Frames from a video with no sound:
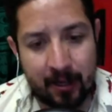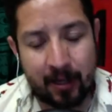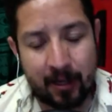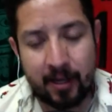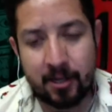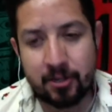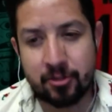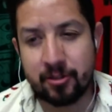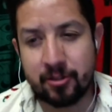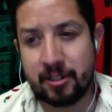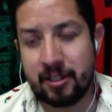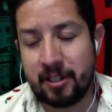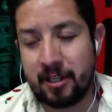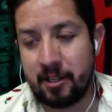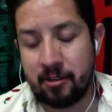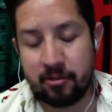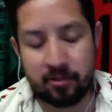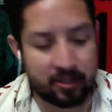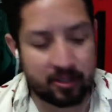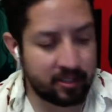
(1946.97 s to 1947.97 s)

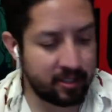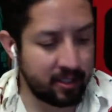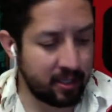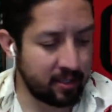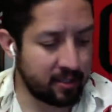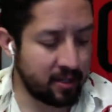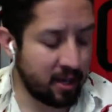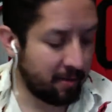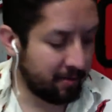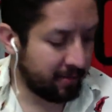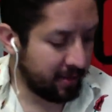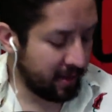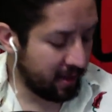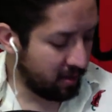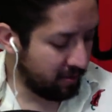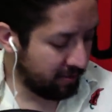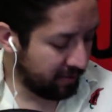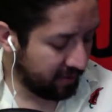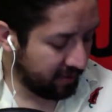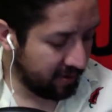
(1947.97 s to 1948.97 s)
Interesting, Tom. Thank
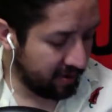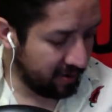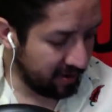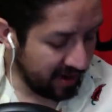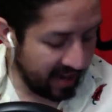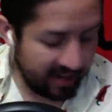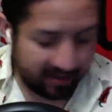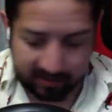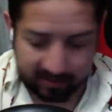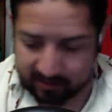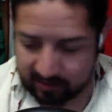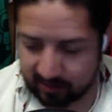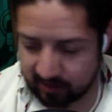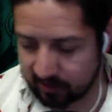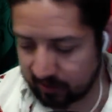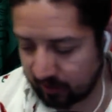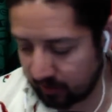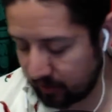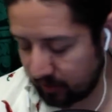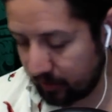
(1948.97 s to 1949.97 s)
you for your
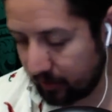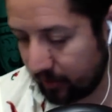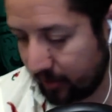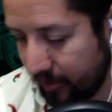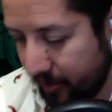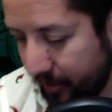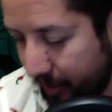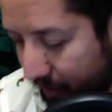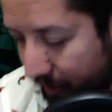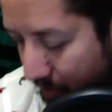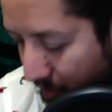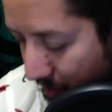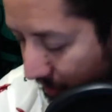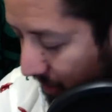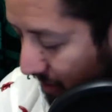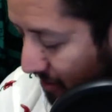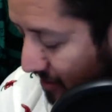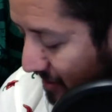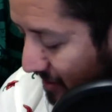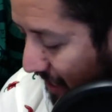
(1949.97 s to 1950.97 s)
analysis on Tata
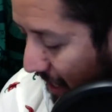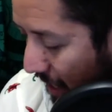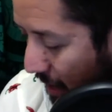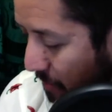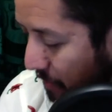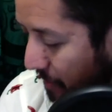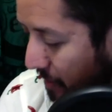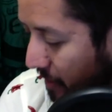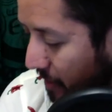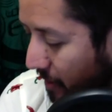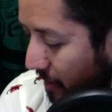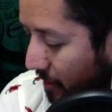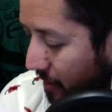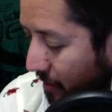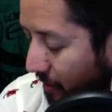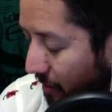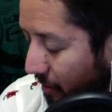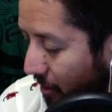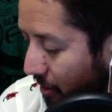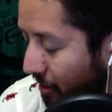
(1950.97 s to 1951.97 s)
Martino's camp, and
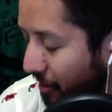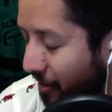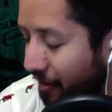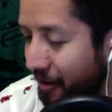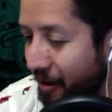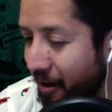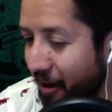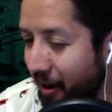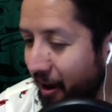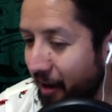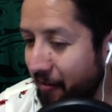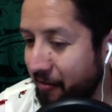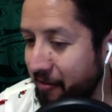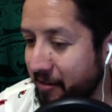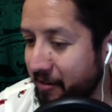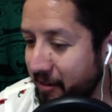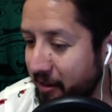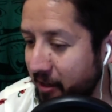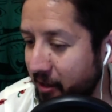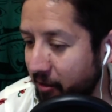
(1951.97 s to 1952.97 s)

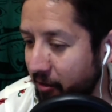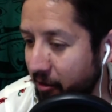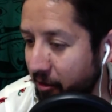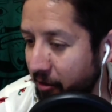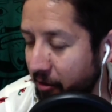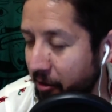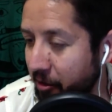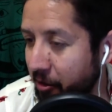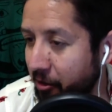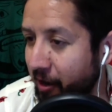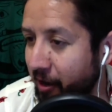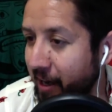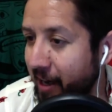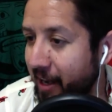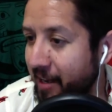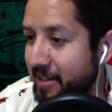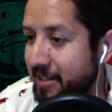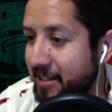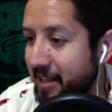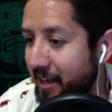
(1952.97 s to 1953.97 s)
obviously, your great
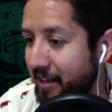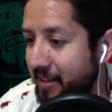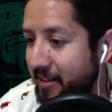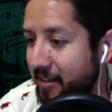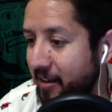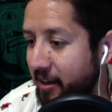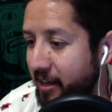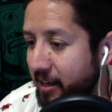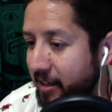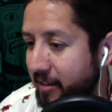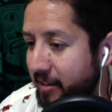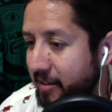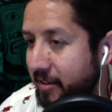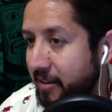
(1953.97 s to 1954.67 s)
insights on it.